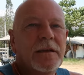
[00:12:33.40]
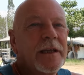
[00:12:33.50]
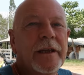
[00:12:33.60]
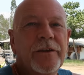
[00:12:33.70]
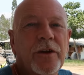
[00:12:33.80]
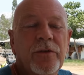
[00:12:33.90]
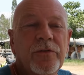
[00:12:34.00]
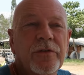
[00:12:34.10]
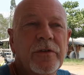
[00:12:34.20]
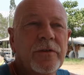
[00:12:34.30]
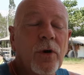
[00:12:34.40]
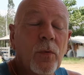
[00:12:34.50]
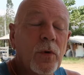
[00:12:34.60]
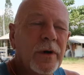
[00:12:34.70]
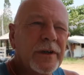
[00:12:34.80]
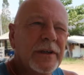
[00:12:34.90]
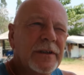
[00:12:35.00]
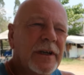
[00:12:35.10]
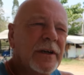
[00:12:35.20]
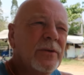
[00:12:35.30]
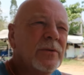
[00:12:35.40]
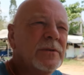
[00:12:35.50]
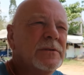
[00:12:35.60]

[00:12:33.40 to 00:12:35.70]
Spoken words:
Lando's not working now.